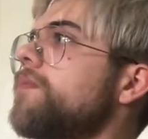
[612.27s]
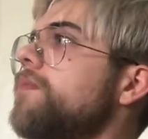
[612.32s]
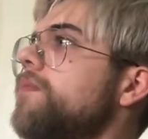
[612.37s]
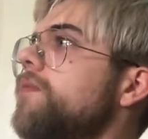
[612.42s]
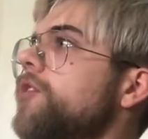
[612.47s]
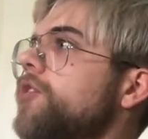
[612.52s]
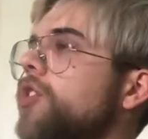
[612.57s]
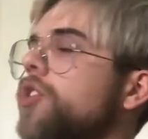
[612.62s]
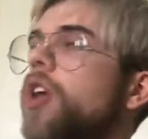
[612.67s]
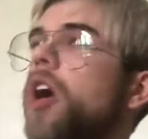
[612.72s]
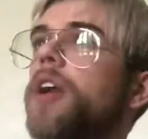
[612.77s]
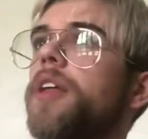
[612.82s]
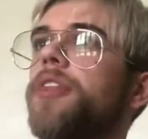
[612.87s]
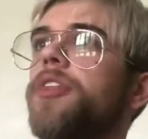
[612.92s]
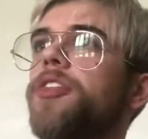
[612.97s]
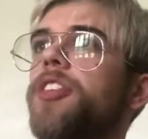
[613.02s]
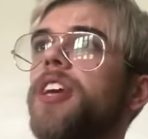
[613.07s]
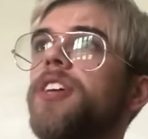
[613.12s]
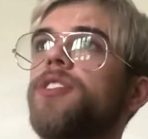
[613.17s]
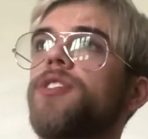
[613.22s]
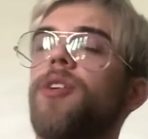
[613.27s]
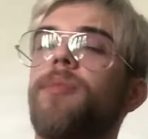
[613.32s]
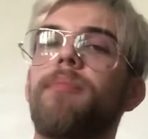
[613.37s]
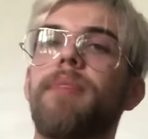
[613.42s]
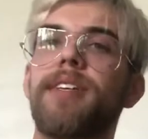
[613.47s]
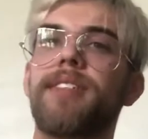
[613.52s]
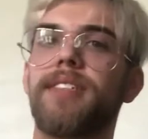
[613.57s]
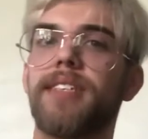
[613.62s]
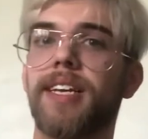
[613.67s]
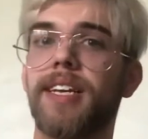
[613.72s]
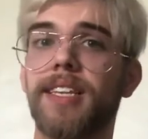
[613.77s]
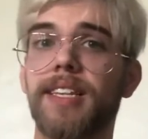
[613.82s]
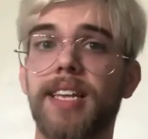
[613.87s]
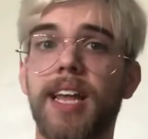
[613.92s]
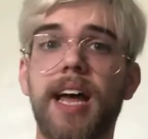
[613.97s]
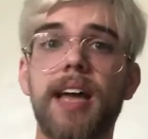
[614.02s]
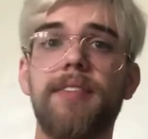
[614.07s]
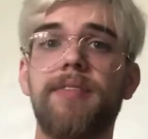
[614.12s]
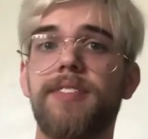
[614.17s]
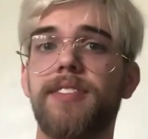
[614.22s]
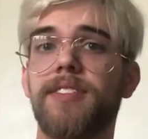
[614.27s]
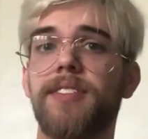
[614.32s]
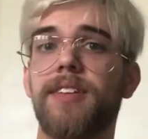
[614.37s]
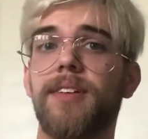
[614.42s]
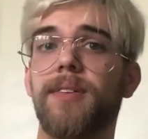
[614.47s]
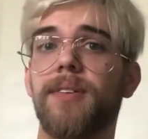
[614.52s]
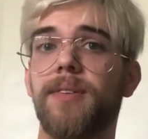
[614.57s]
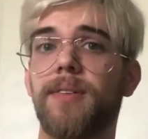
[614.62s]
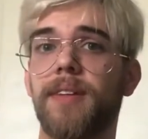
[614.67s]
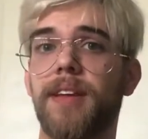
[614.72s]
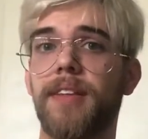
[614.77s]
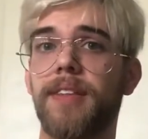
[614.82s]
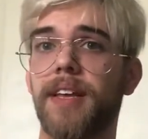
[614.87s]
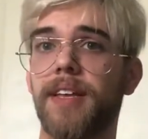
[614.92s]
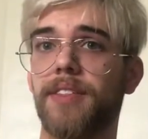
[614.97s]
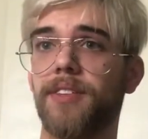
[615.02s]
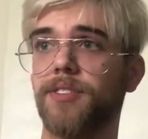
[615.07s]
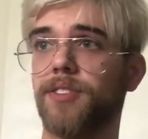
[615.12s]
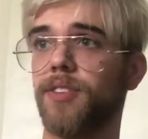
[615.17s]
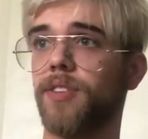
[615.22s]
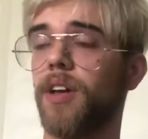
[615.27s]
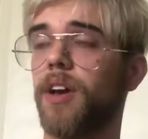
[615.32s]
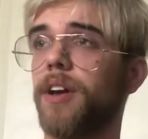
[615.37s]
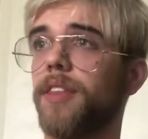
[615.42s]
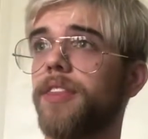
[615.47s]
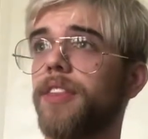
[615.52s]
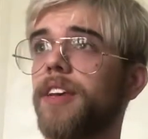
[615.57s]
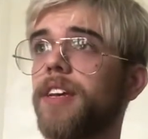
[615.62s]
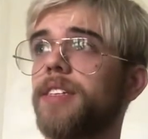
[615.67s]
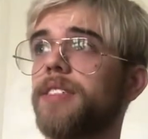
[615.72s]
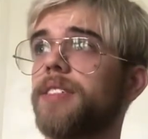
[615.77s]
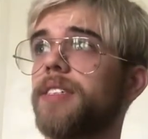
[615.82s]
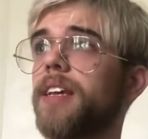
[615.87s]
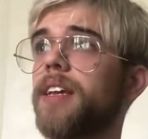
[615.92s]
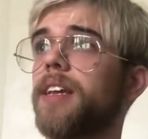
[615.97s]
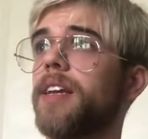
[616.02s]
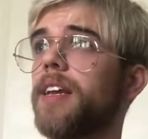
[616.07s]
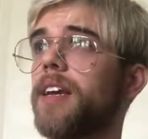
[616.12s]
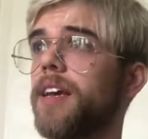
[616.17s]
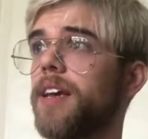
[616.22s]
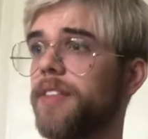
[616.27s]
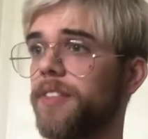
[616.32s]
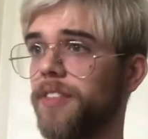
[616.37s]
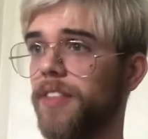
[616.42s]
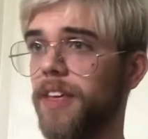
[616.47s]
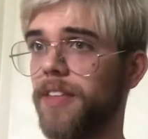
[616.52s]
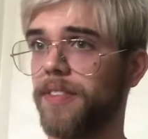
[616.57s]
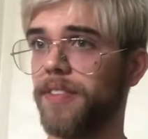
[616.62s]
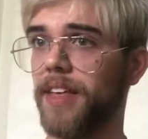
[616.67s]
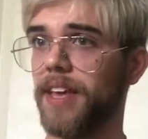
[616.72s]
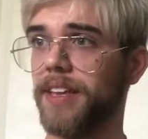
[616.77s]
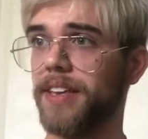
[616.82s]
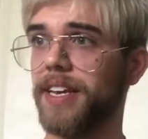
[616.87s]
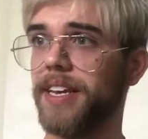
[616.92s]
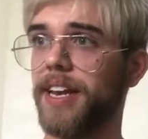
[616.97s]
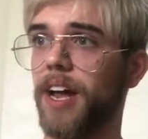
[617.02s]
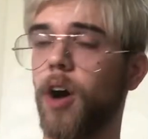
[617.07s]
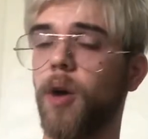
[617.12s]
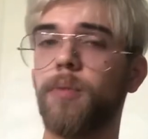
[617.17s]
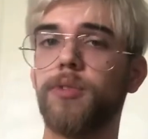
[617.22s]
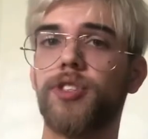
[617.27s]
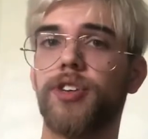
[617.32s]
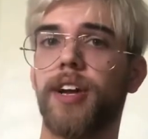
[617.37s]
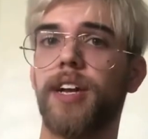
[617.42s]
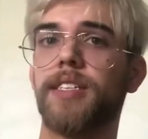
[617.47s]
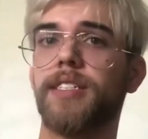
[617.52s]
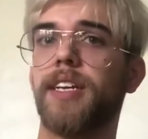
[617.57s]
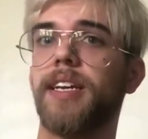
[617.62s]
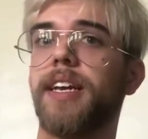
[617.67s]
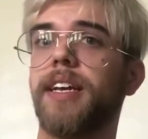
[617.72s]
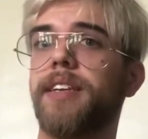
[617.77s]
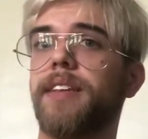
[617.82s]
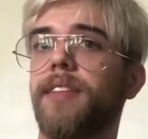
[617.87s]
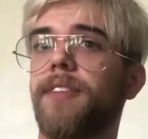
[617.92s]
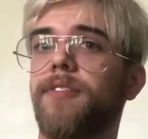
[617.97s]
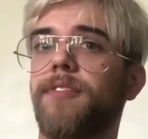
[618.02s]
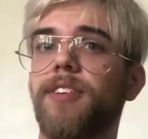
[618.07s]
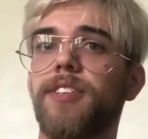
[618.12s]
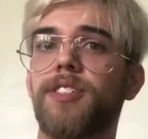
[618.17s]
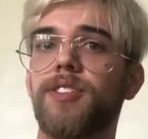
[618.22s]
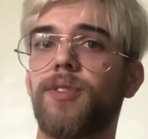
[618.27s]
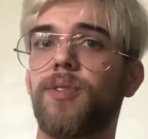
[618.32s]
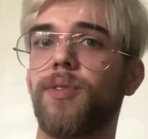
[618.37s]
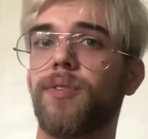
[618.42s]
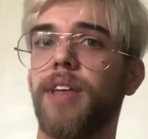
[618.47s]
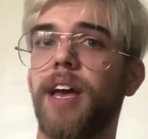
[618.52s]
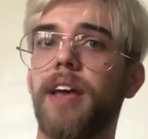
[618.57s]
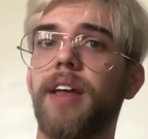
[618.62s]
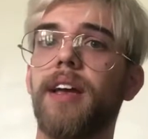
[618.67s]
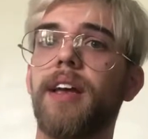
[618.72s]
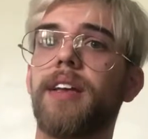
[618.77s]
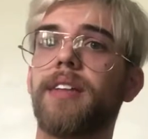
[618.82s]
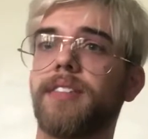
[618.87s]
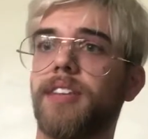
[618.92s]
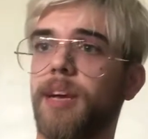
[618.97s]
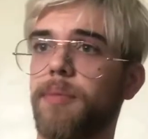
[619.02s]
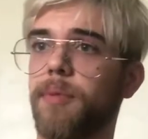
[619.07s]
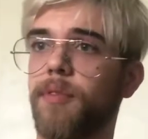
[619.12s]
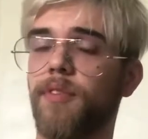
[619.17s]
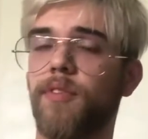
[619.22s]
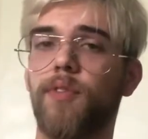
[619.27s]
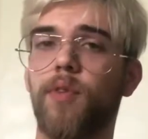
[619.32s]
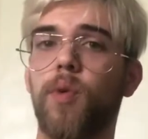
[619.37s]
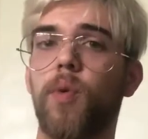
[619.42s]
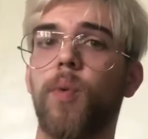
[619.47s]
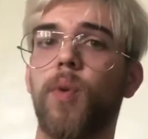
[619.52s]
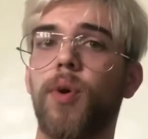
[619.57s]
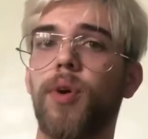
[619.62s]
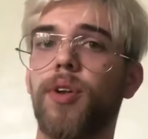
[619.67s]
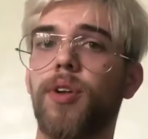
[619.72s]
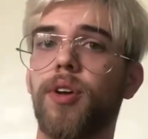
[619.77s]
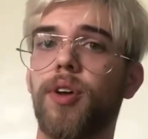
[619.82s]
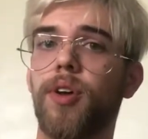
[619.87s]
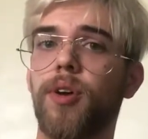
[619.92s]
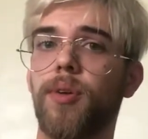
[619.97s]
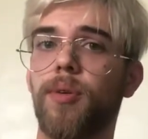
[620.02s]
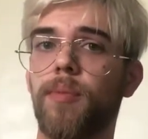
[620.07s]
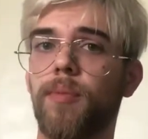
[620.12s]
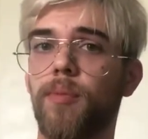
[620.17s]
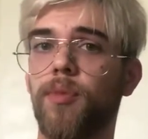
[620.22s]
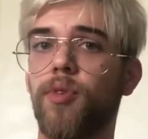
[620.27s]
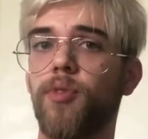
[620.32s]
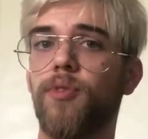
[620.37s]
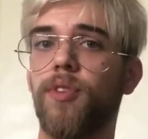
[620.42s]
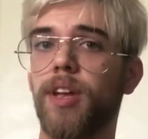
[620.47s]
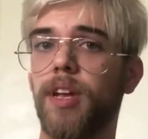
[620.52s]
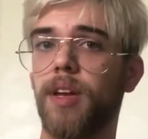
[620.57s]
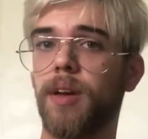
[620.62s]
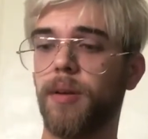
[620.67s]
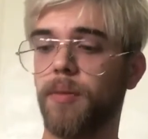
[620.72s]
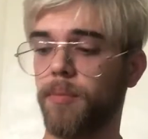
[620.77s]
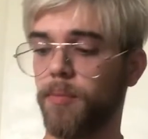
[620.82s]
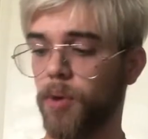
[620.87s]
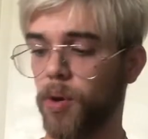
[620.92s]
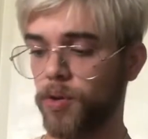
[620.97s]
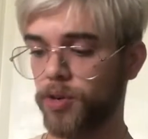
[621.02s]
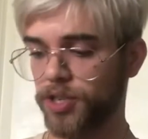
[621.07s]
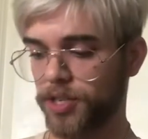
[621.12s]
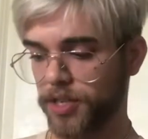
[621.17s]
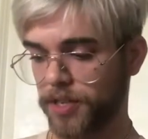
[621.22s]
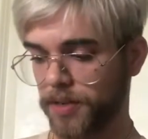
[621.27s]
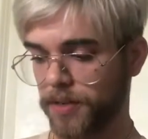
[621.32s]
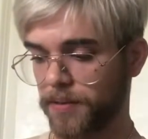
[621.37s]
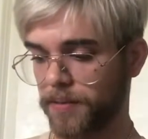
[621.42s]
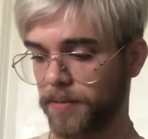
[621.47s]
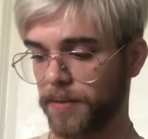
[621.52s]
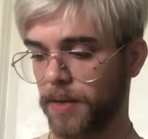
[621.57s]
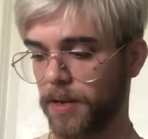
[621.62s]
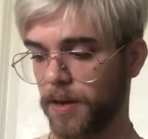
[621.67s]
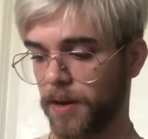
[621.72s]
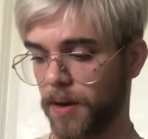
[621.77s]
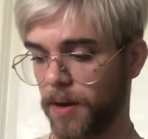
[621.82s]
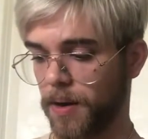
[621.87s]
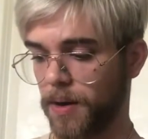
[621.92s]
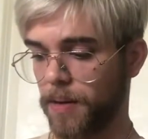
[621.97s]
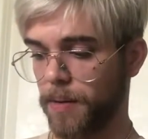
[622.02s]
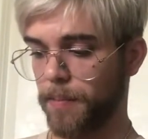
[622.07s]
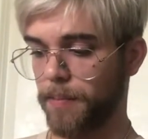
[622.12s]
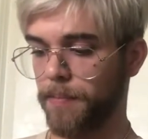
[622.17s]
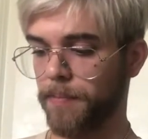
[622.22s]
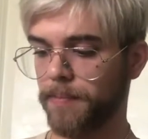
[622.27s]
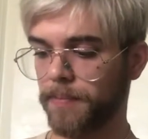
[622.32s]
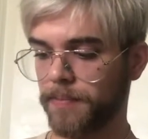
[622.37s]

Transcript: there's a lot of things they're missing in life still, and like there's a lot of things that they need help translating into the physical, that type of forward moving motion. um